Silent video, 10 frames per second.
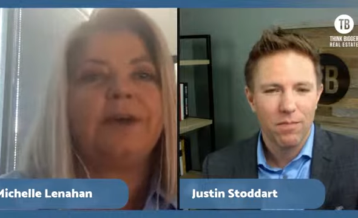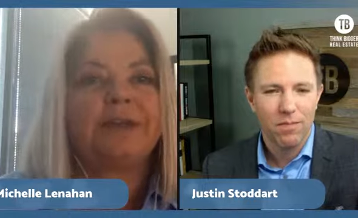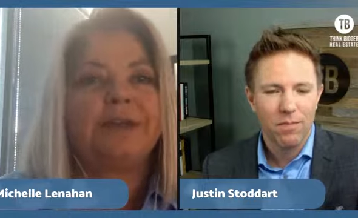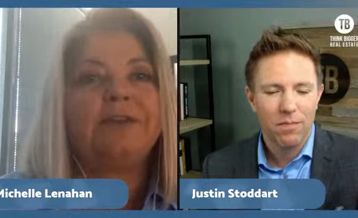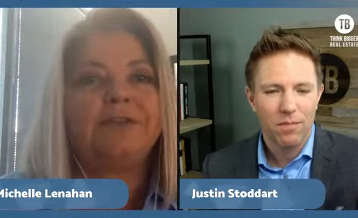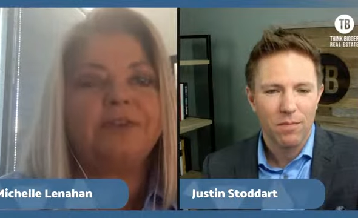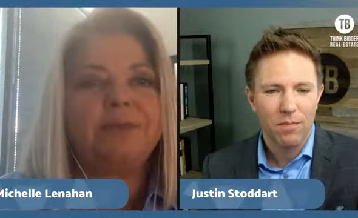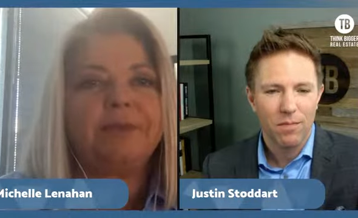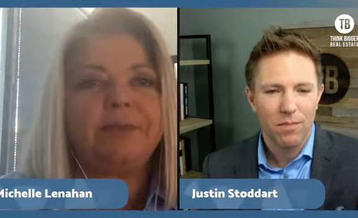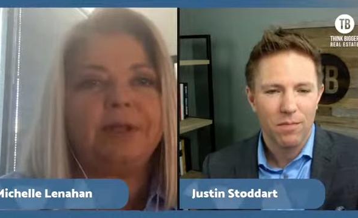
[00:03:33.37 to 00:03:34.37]
Speaker 1: out and interview
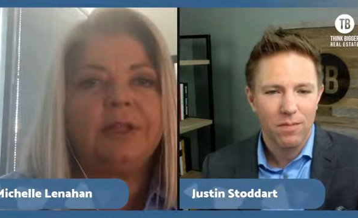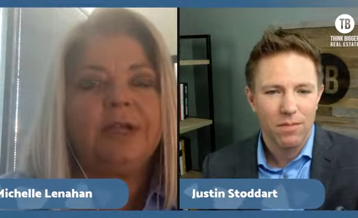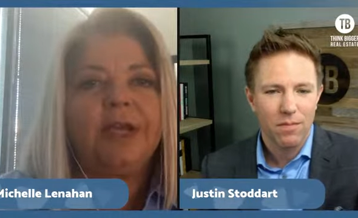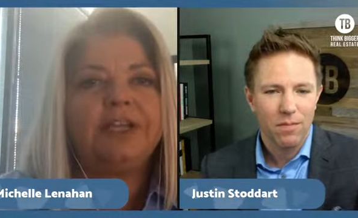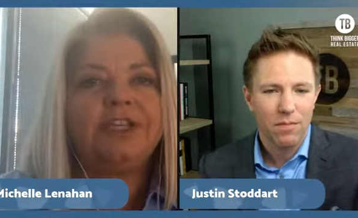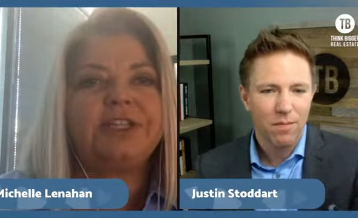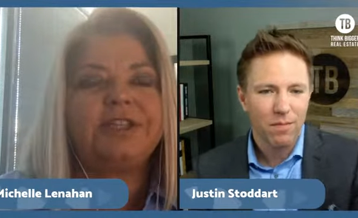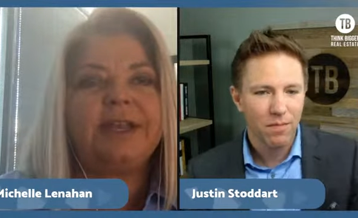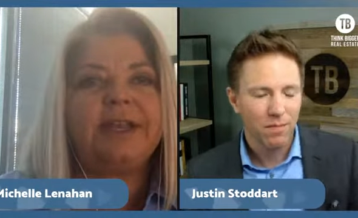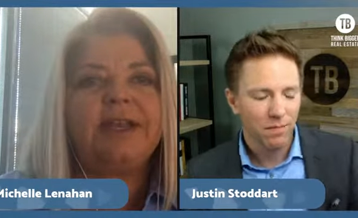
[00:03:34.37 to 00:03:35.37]
people. And she
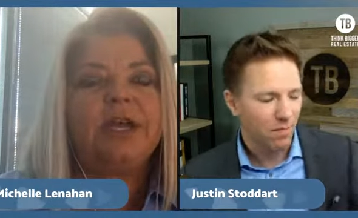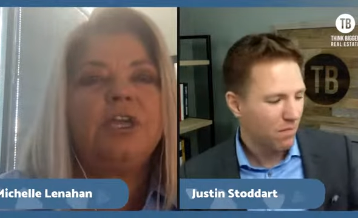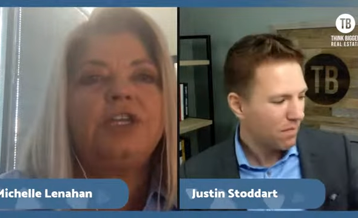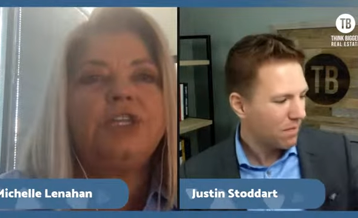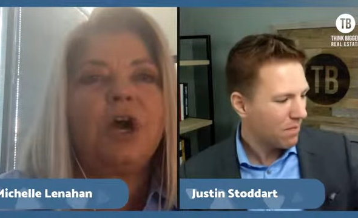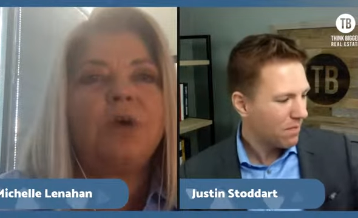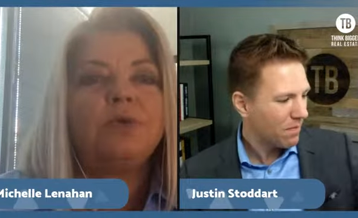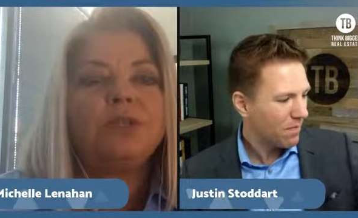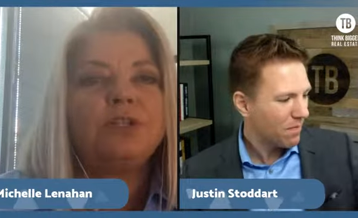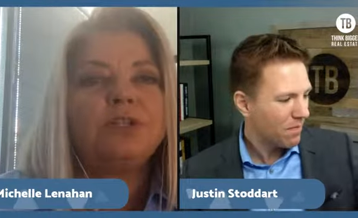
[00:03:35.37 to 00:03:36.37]
said,
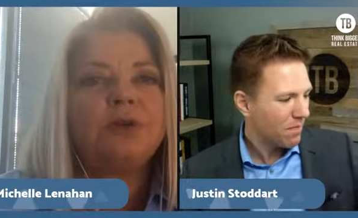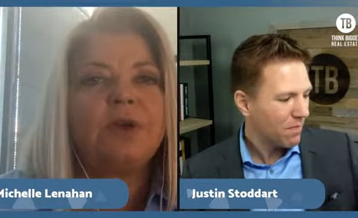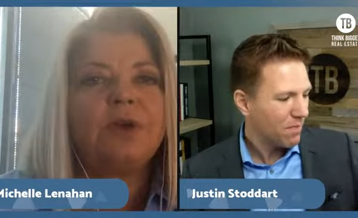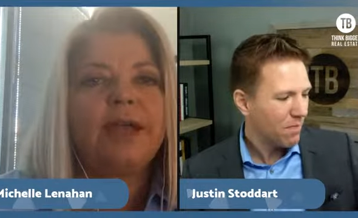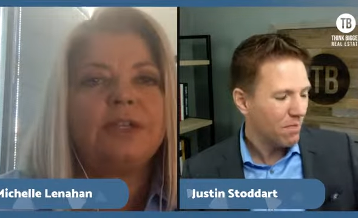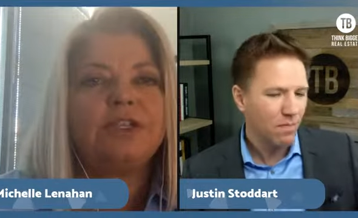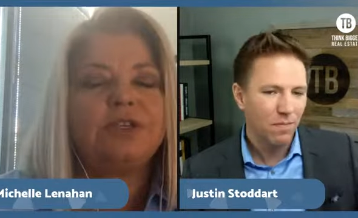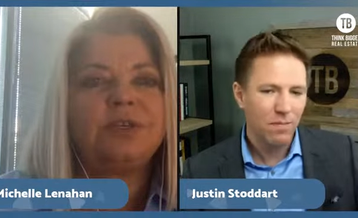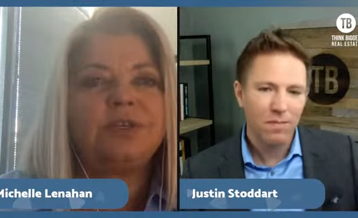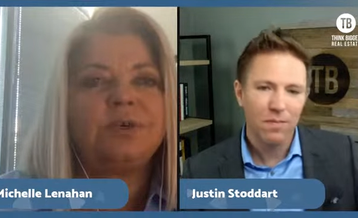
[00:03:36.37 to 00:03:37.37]
don't try
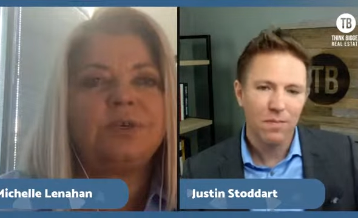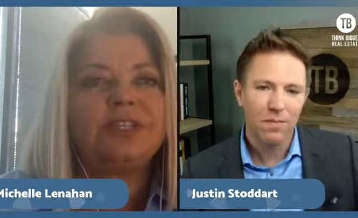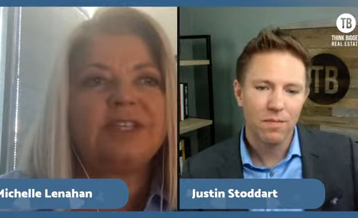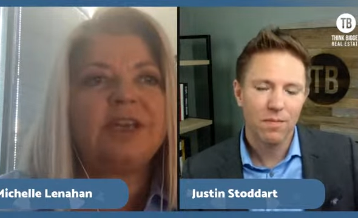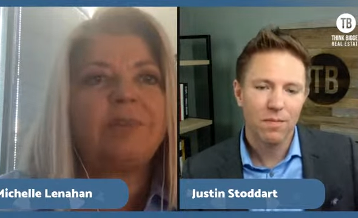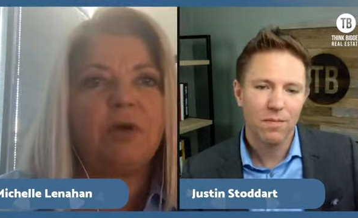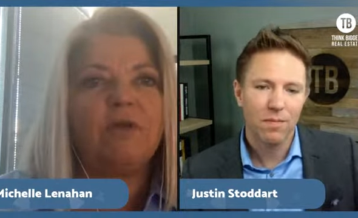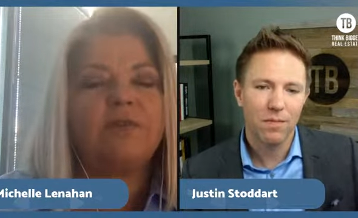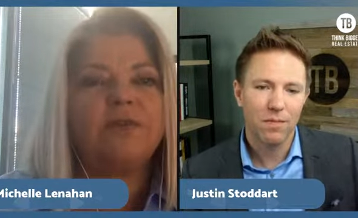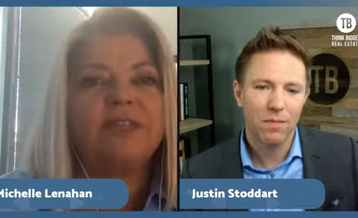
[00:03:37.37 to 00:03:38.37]
to skip
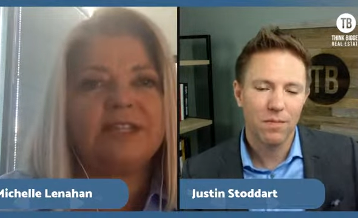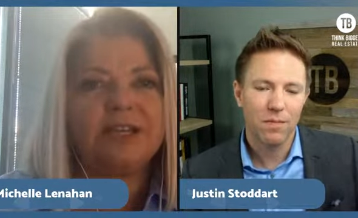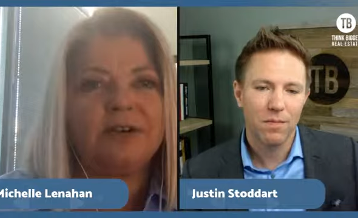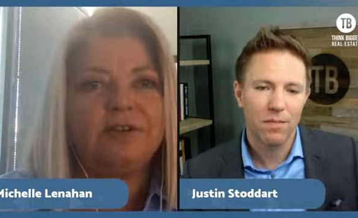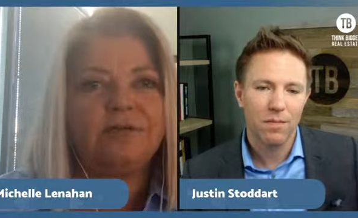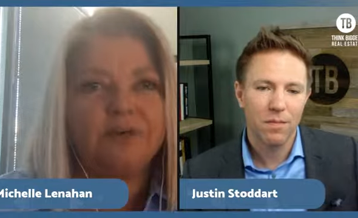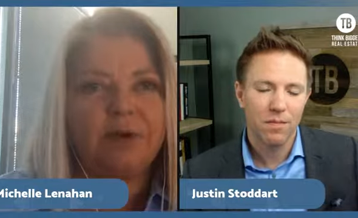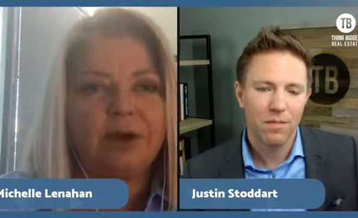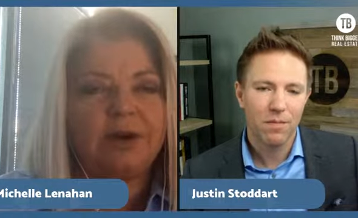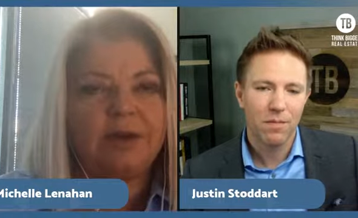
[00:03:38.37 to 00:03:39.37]
over this interview
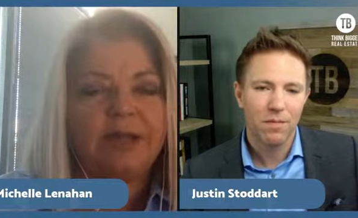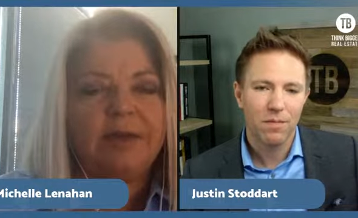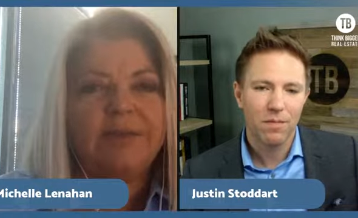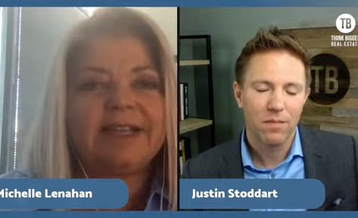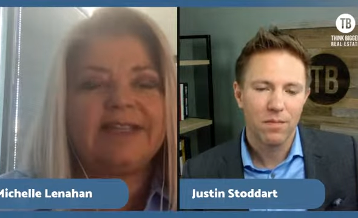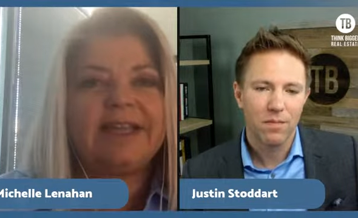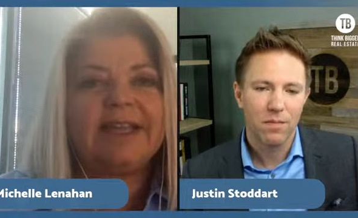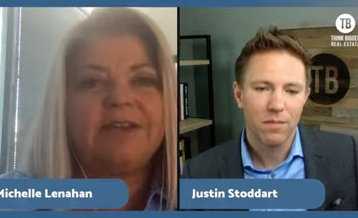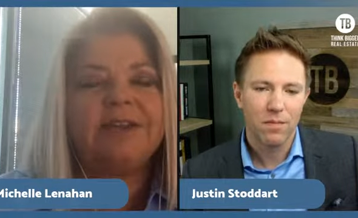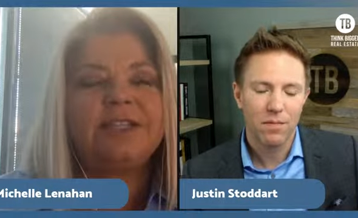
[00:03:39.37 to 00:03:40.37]
part because I
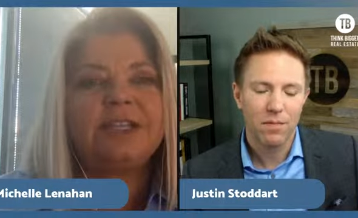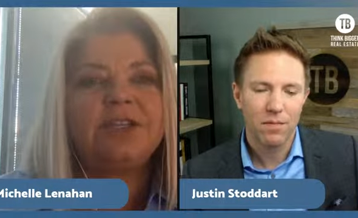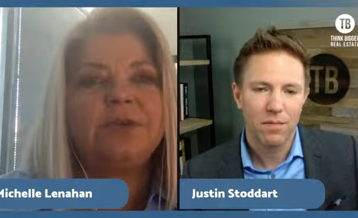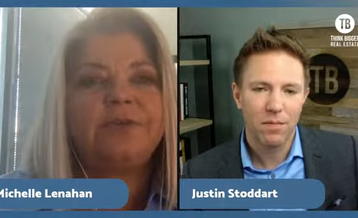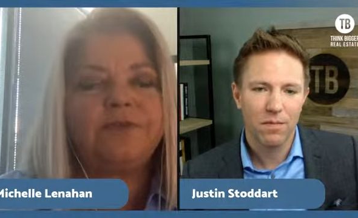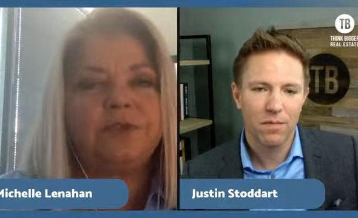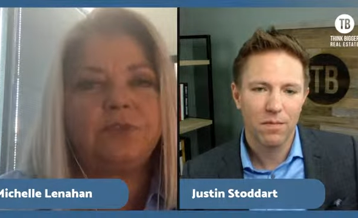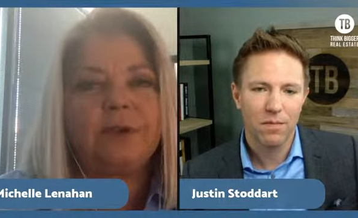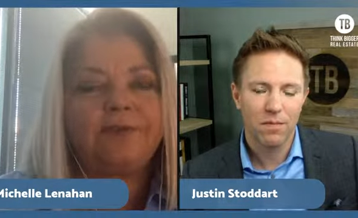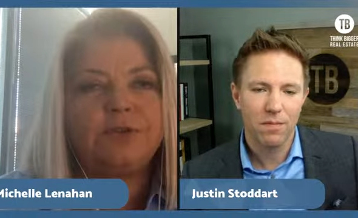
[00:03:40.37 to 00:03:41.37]
guarantee you if
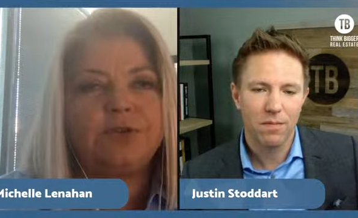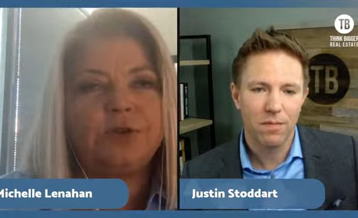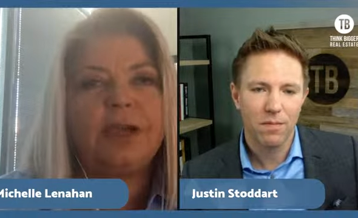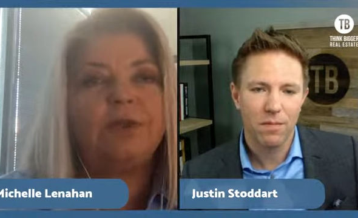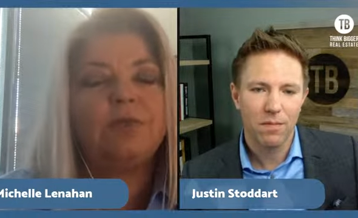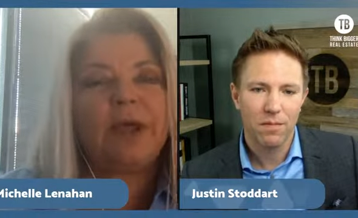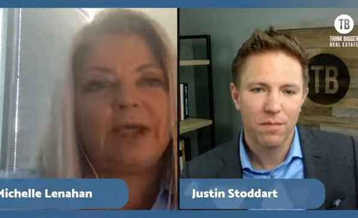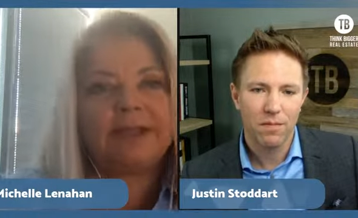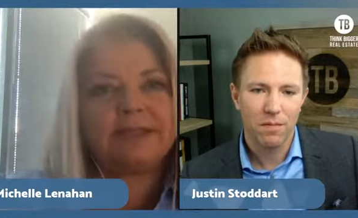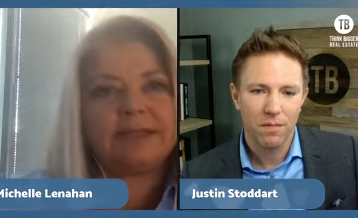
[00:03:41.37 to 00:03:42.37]
you if you try to
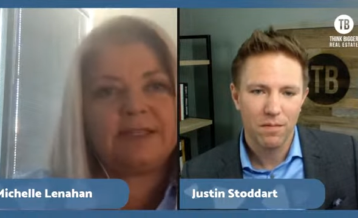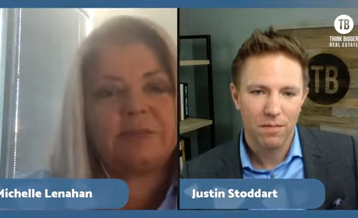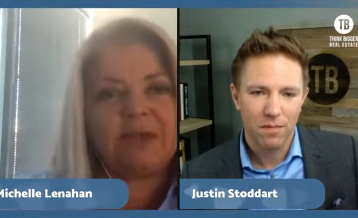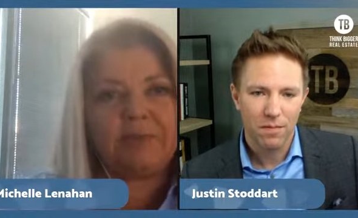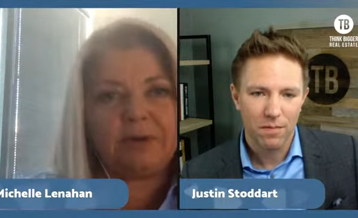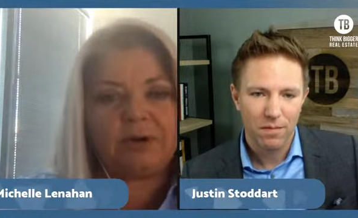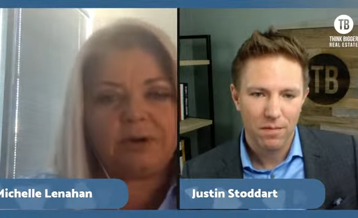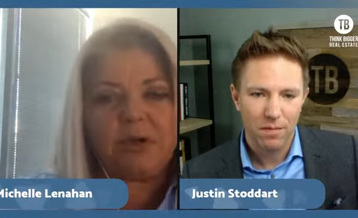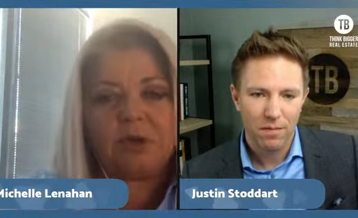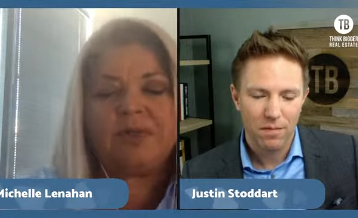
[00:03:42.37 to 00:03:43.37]
write this paper
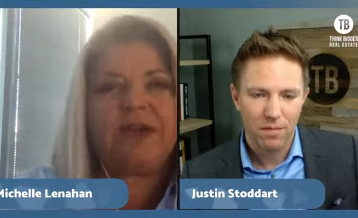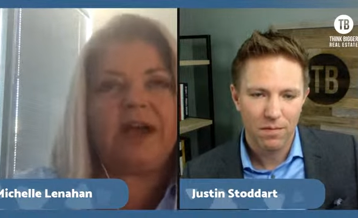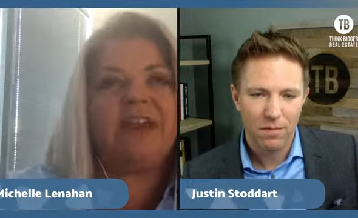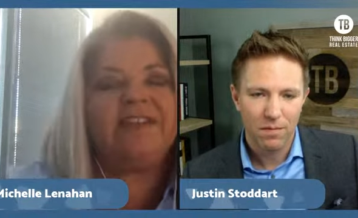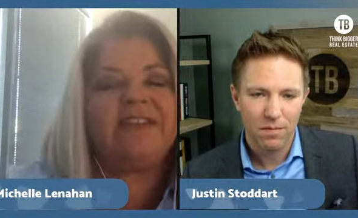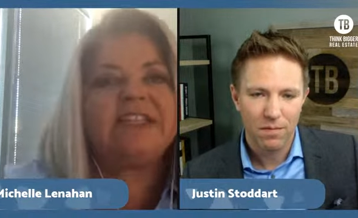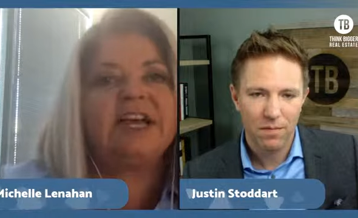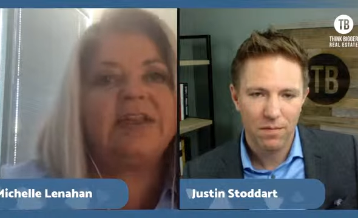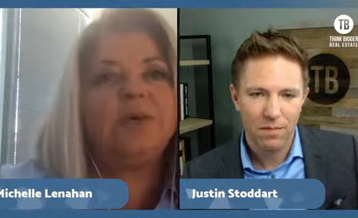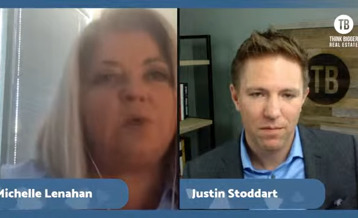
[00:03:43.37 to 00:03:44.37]
without having
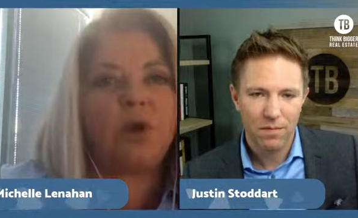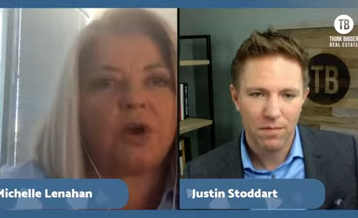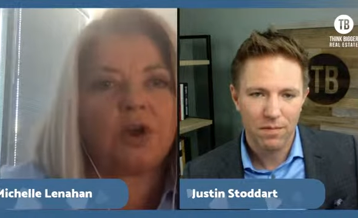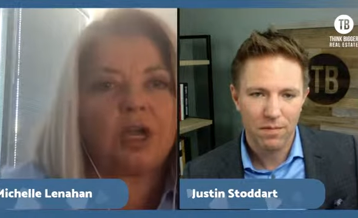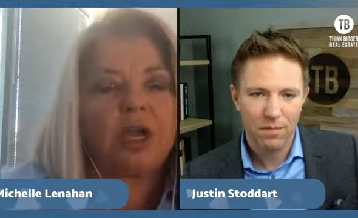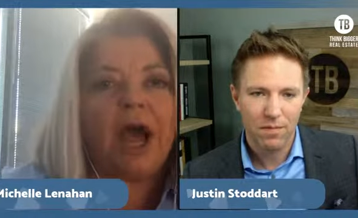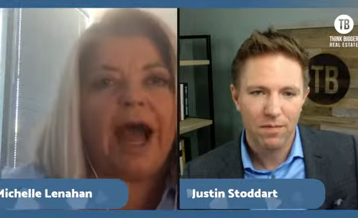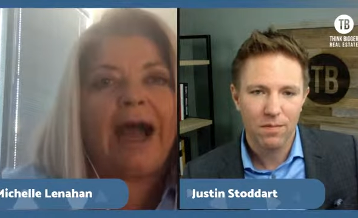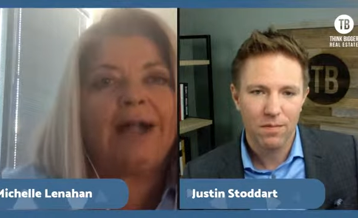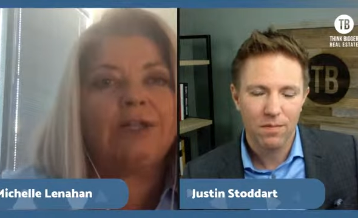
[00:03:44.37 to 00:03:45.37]
done the work, I'll